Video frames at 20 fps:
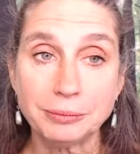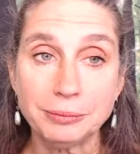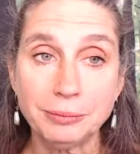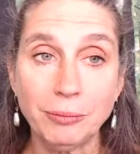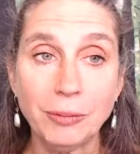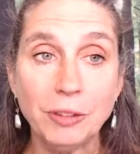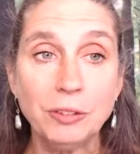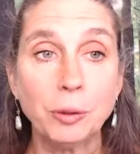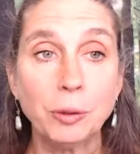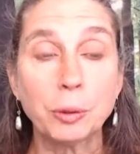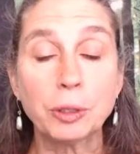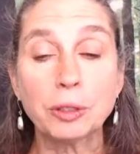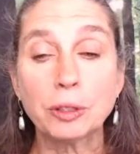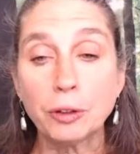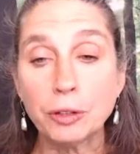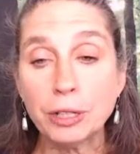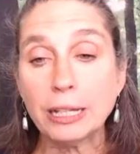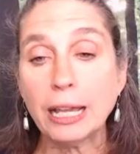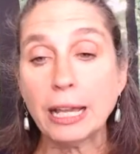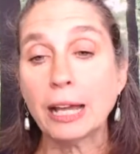So we're
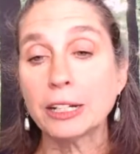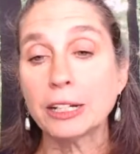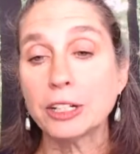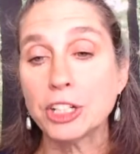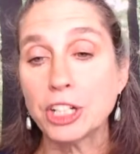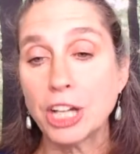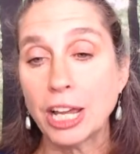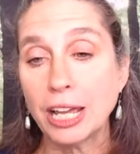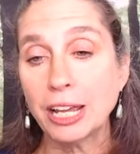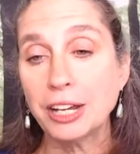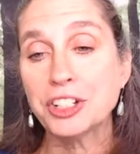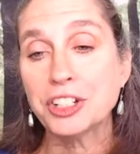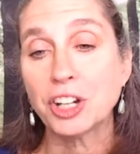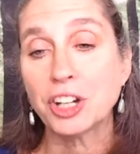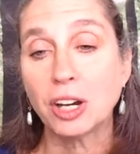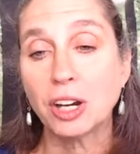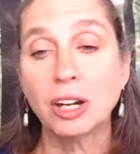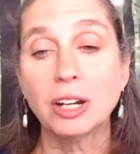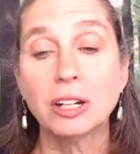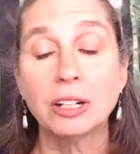learning how to change
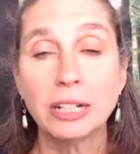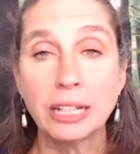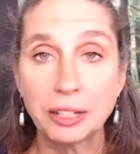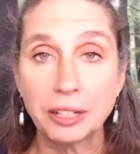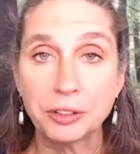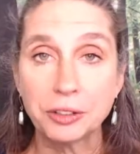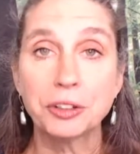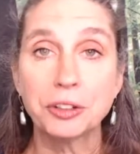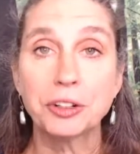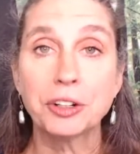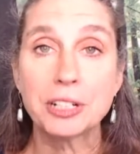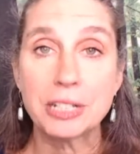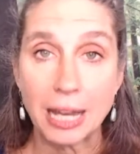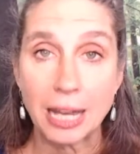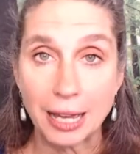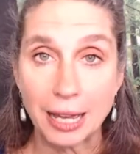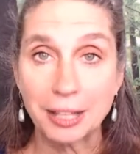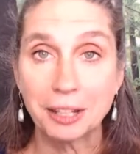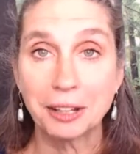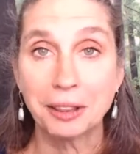our inner
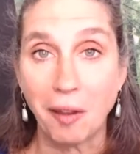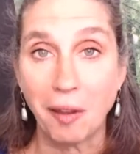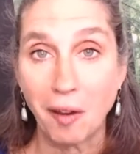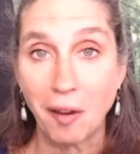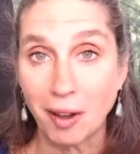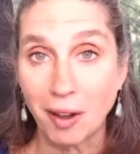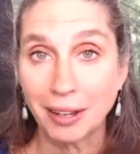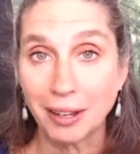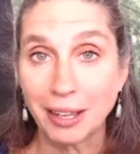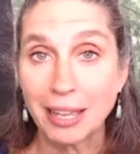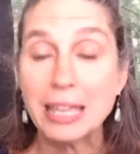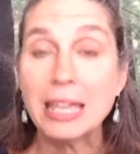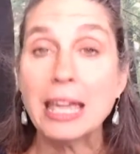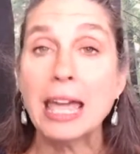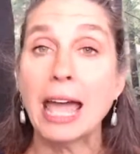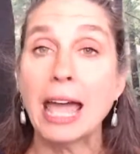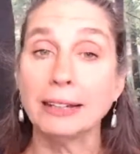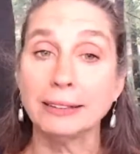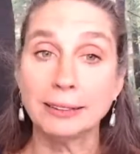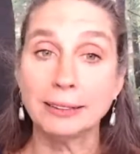dialogue
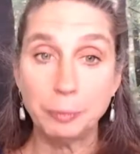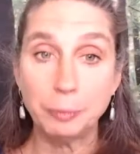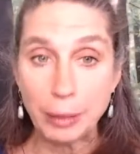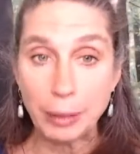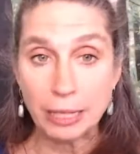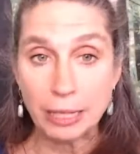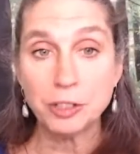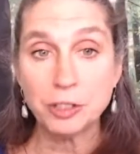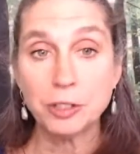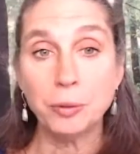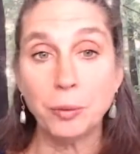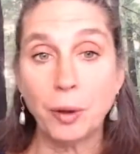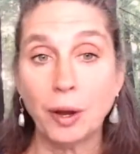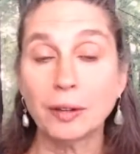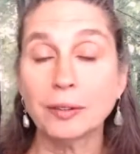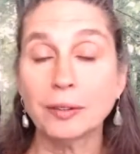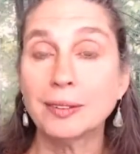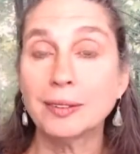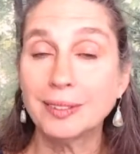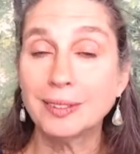and speak to
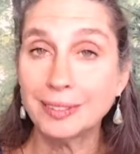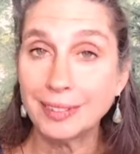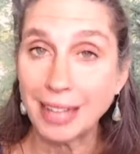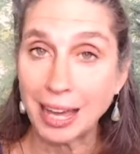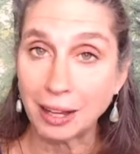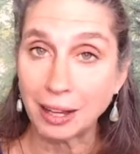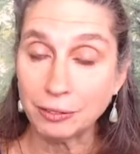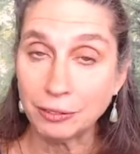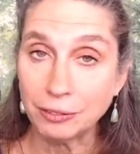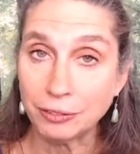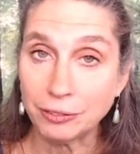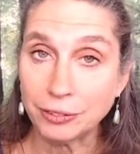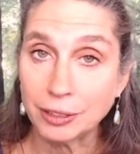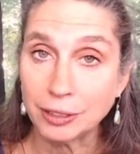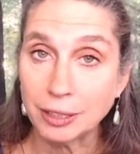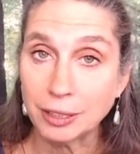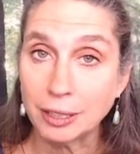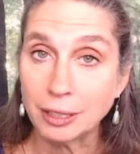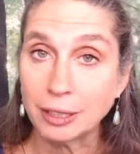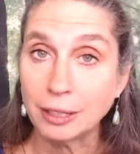ourself,
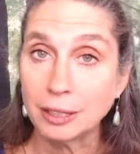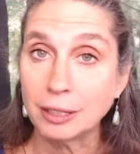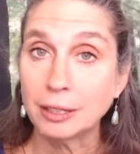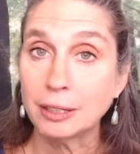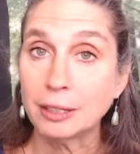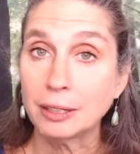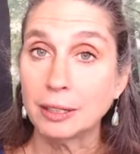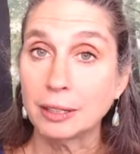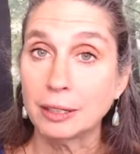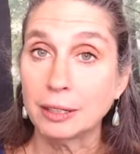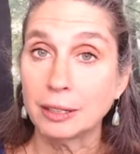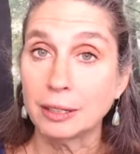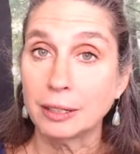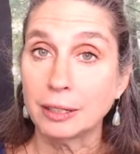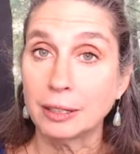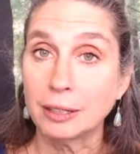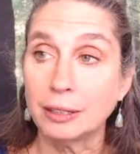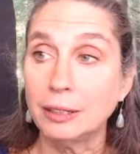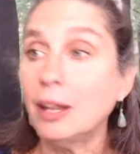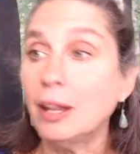
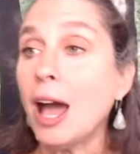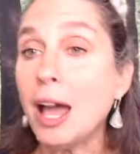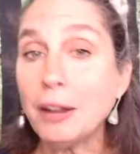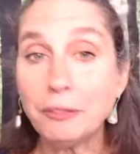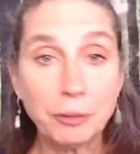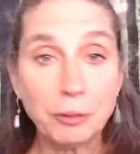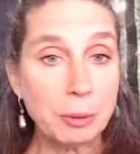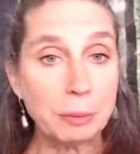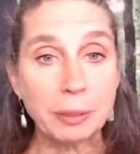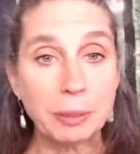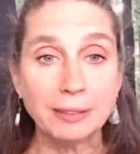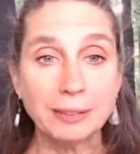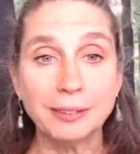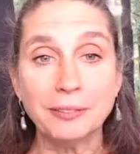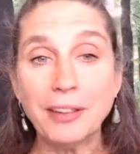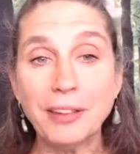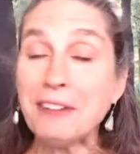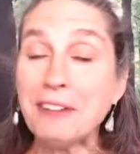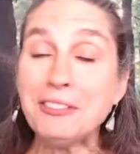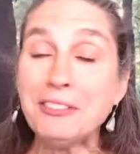not from a place of
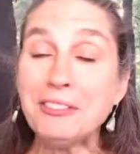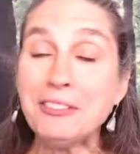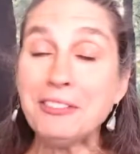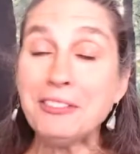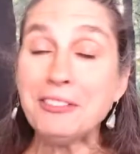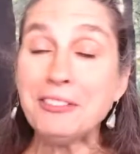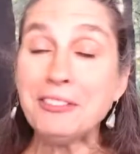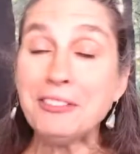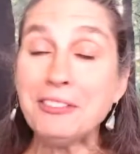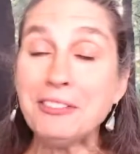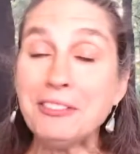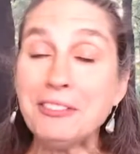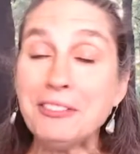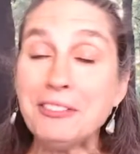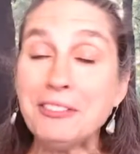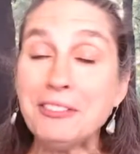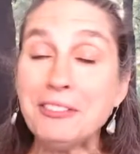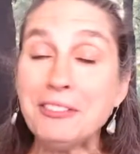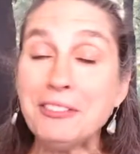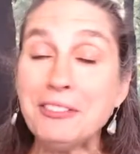everything's good and it's
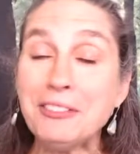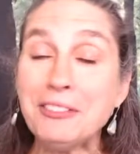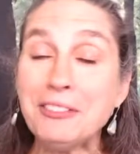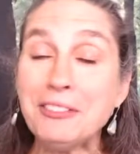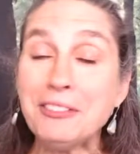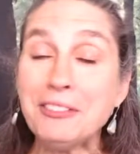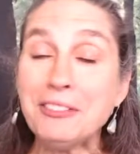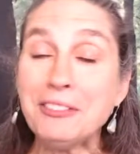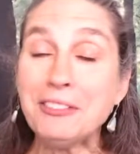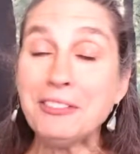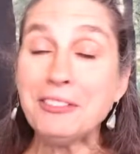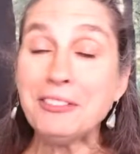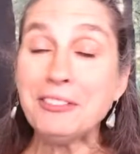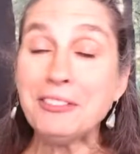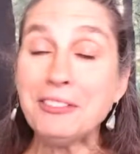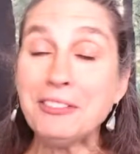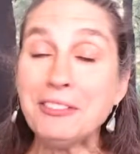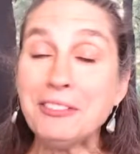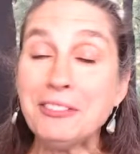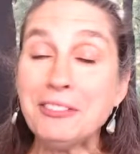always perfect and it's going to be
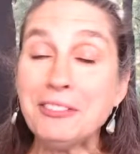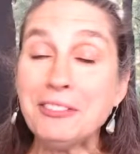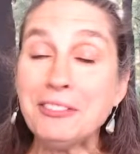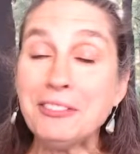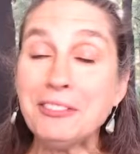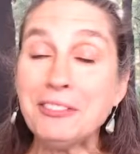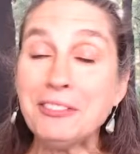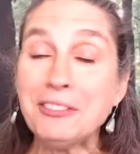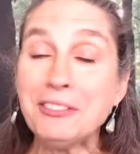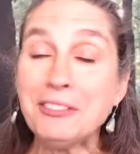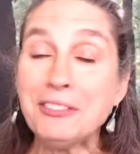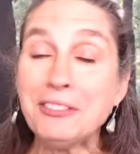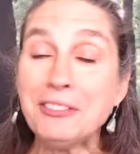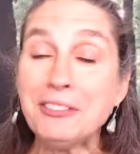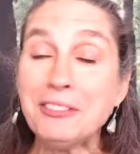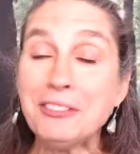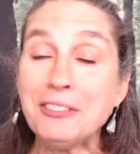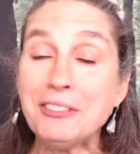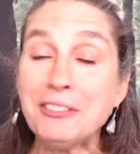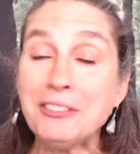fine and
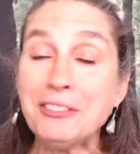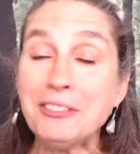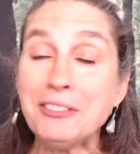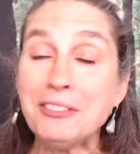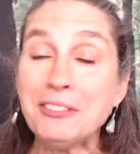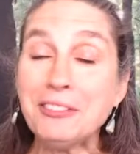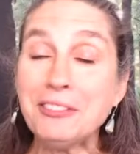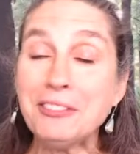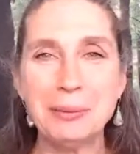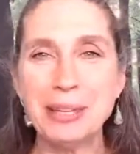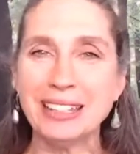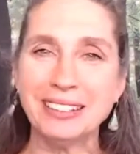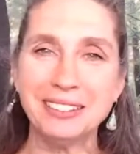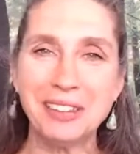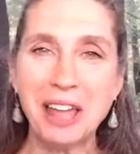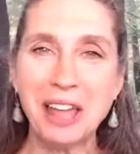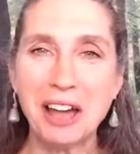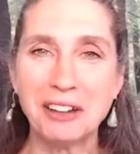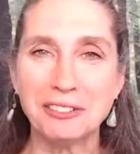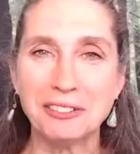I'm always going to be in
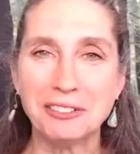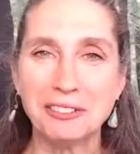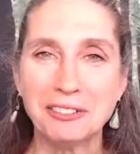love,